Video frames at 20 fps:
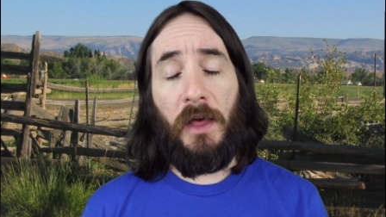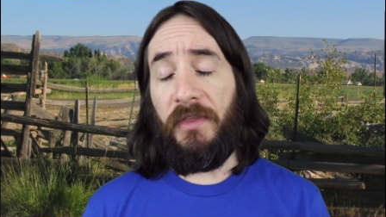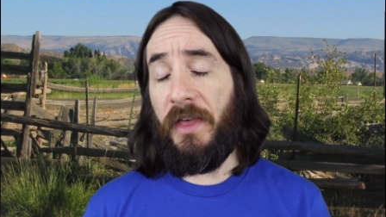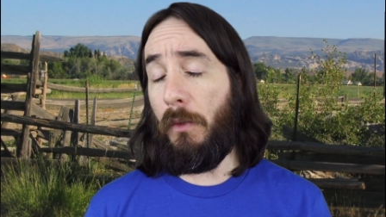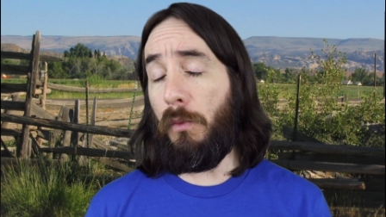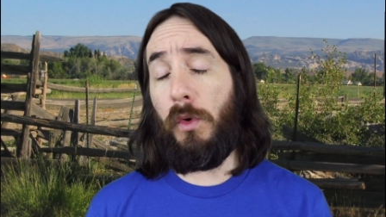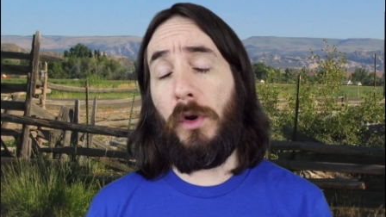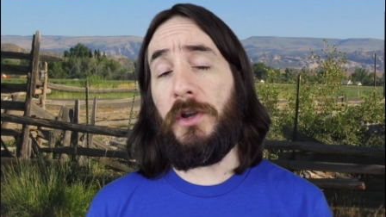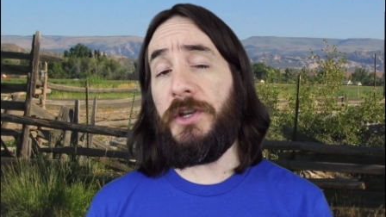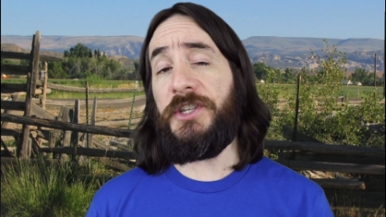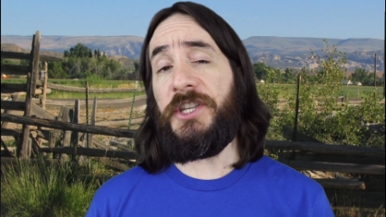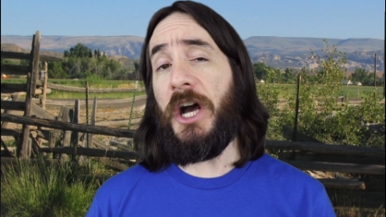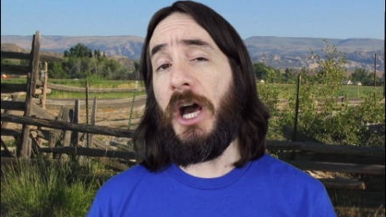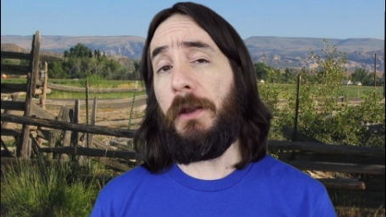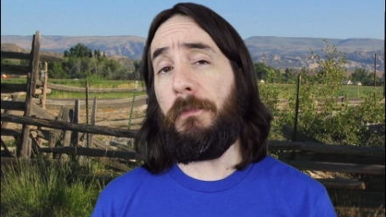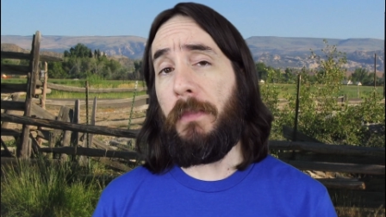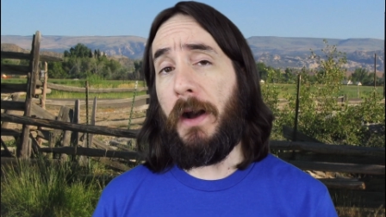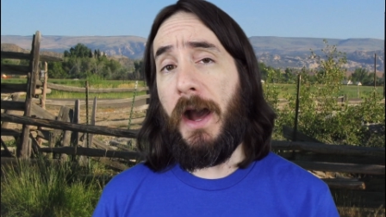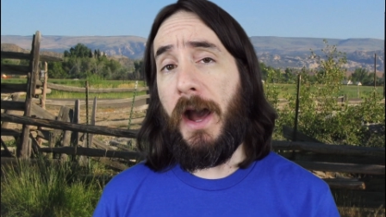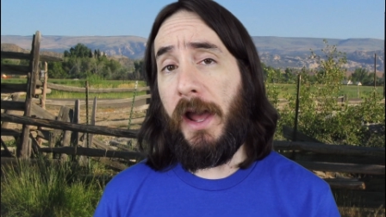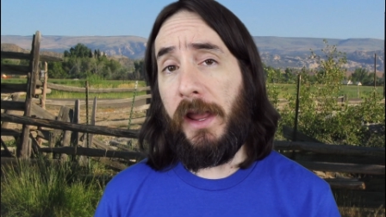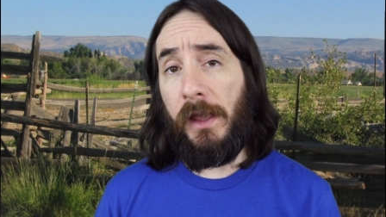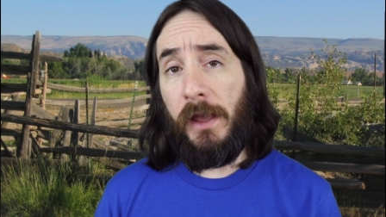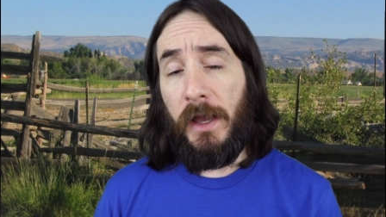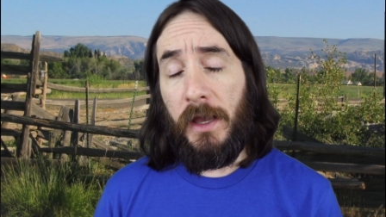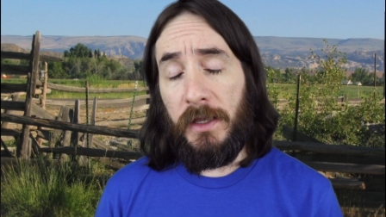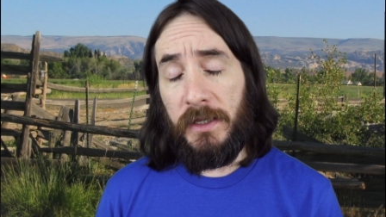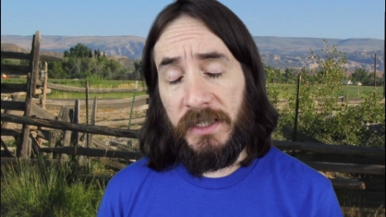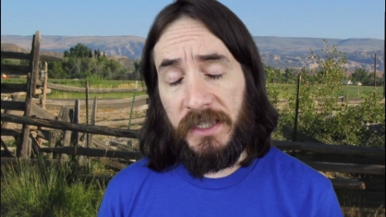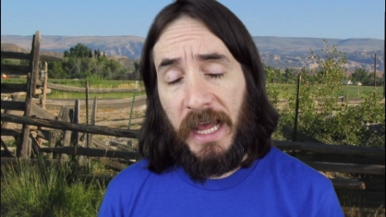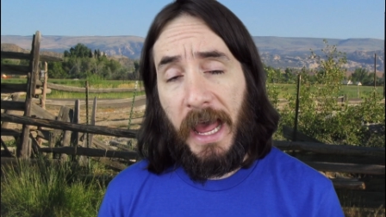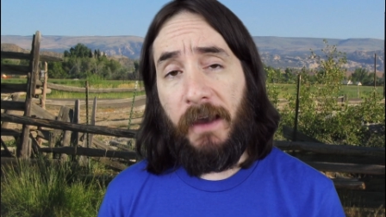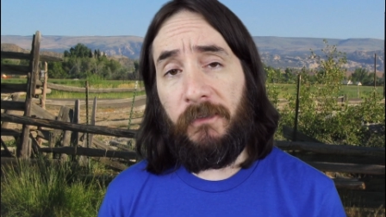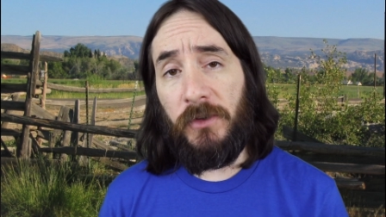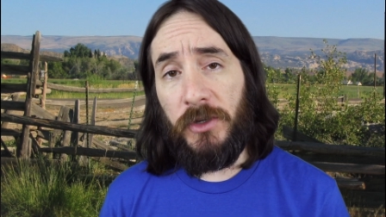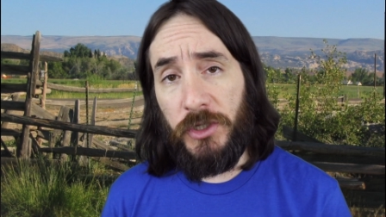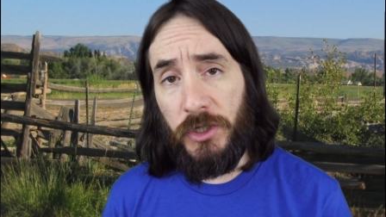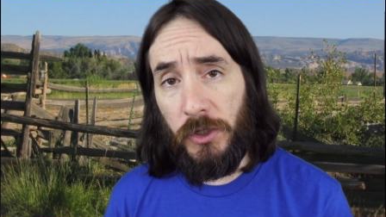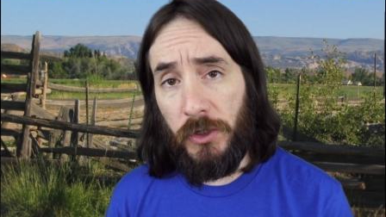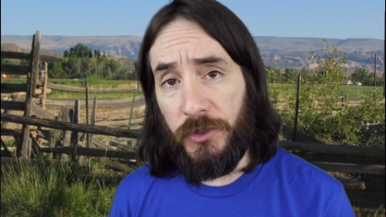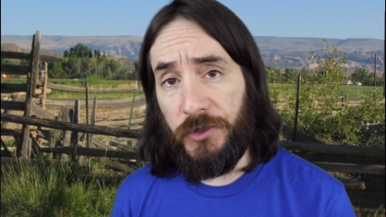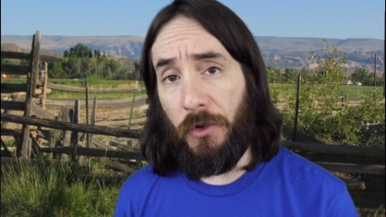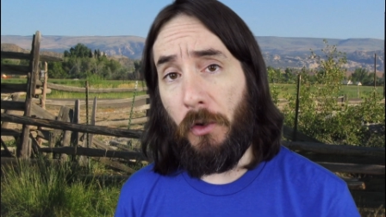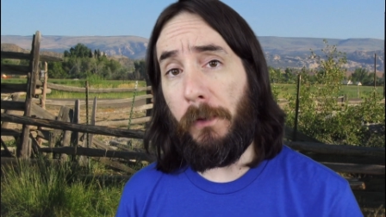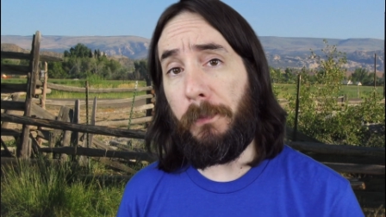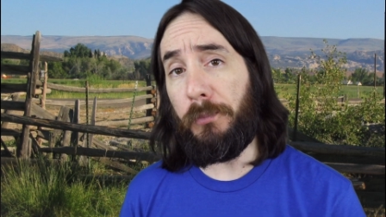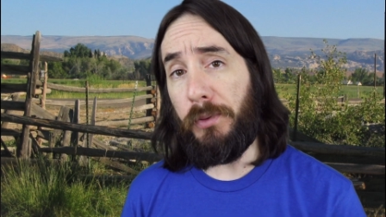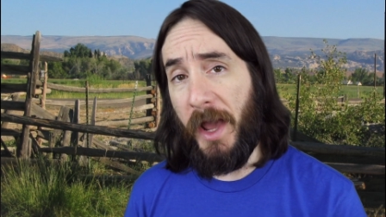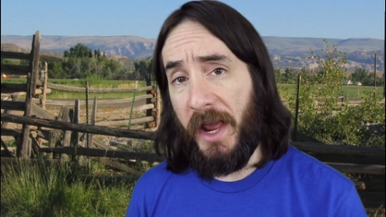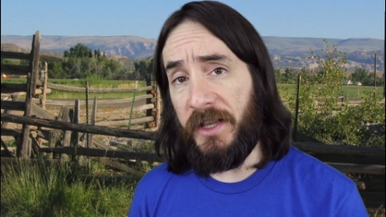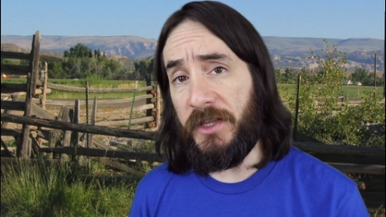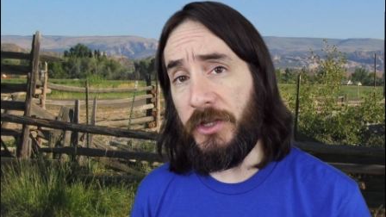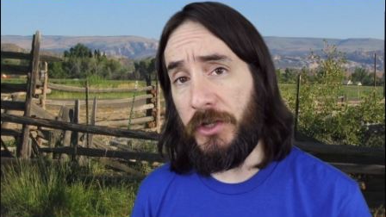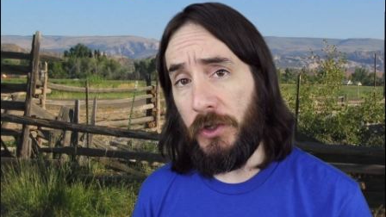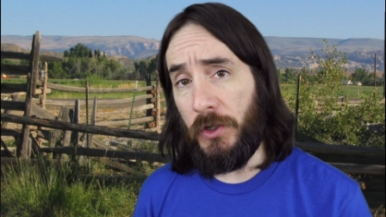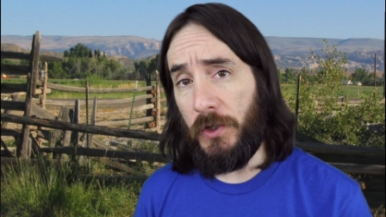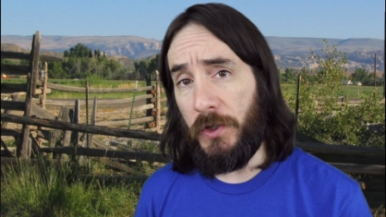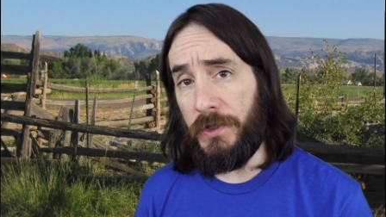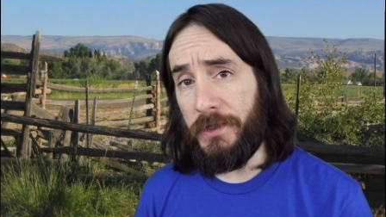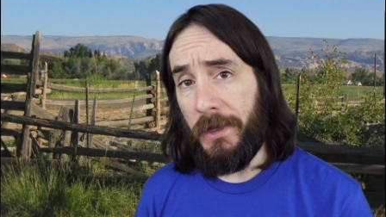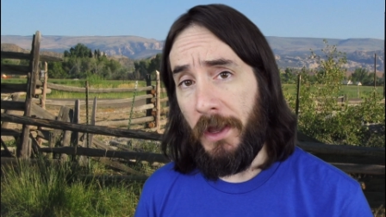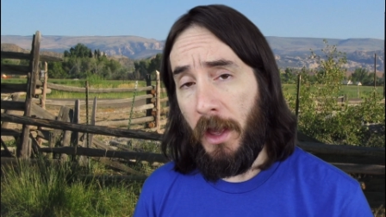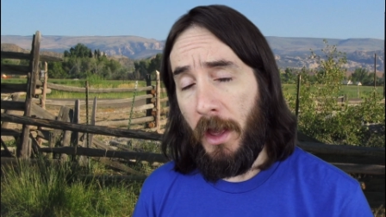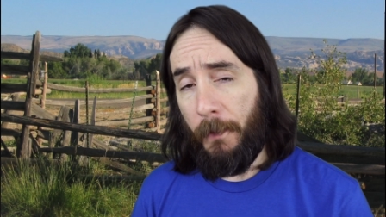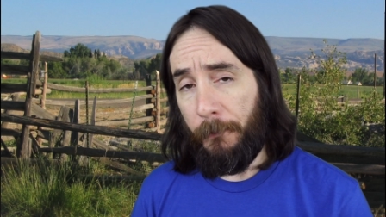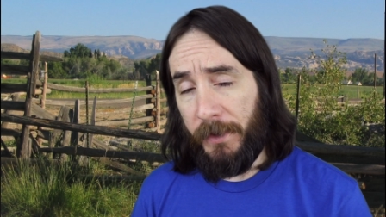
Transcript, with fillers: that weren't done by scavengers or predators,